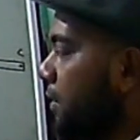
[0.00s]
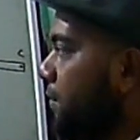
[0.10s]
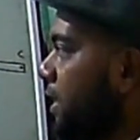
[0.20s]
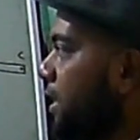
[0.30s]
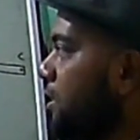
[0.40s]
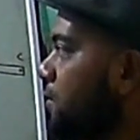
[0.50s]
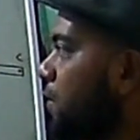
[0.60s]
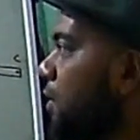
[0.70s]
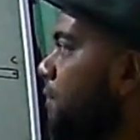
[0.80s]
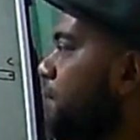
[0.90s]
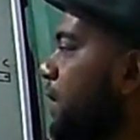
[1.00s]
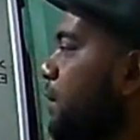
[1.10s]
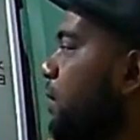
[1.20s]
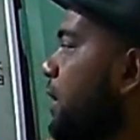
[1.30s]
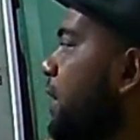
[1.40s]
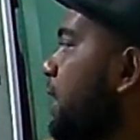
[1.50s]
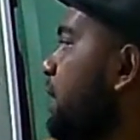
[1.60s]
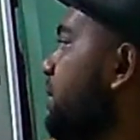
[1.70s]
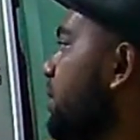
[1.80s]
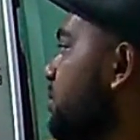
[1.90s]
finished for free body
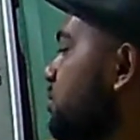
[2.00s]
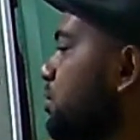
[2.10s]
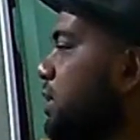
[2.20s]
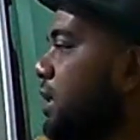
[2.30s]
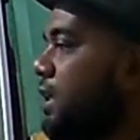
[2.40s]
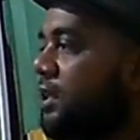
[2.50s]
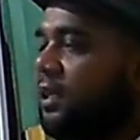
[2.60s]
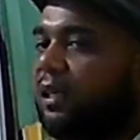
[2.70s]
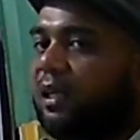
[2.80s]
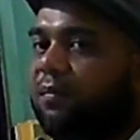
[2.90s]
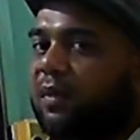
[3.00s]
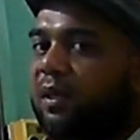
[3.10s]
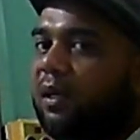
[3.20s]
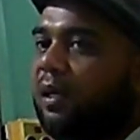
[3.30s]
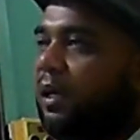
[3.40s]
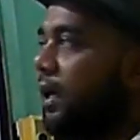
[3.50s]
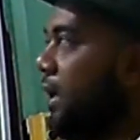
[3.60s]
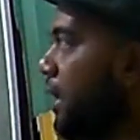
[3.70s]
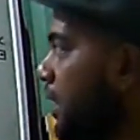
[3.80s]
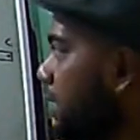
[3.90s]
diagram and also kinetic diagram.
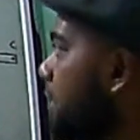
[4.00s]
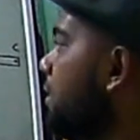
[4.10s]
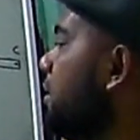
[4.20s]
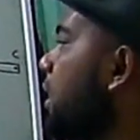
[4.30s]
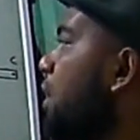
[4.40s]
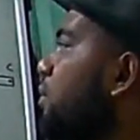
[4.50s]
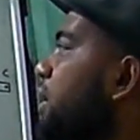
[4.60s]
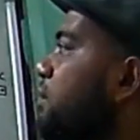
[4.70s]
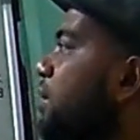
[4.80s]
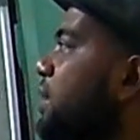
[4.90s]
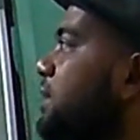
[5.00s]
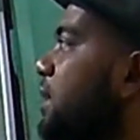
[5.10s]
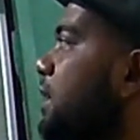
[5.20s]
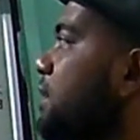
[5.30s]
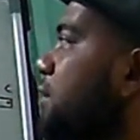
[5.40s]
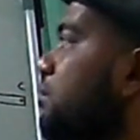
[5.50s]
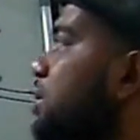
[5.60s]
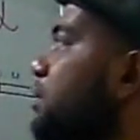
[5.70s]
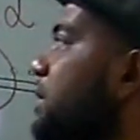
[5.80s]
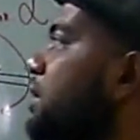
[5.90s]
And our equation
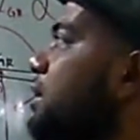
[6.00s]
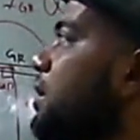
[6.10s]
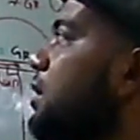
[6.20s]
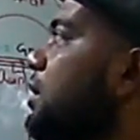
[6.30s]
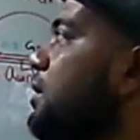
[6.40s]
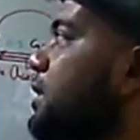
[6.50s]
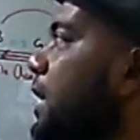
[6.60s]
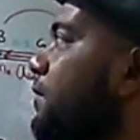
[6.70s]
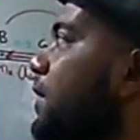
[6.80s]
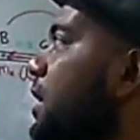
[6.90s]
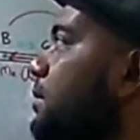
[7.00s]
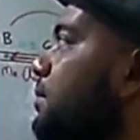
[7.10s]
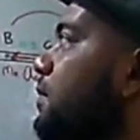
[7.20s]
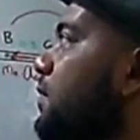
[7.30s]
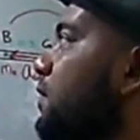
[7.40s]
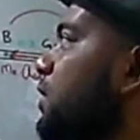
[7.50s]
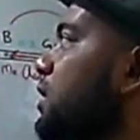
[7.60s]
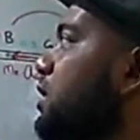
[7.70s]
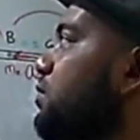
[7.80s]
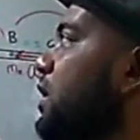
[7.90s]
will be developed for
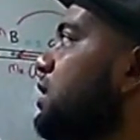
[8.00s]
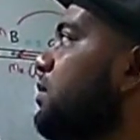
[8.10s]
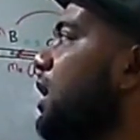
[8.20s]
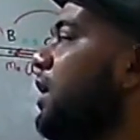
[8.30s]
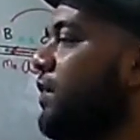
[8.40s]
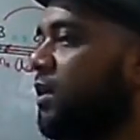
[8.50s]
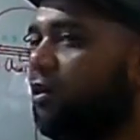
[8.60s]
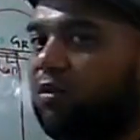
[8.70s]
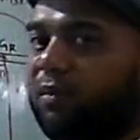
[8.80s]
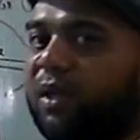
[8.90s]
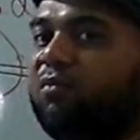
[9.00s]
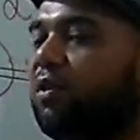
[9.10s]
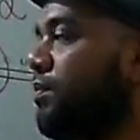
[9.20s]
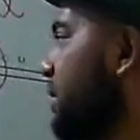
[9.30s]
this one, sigma f equal to 8, will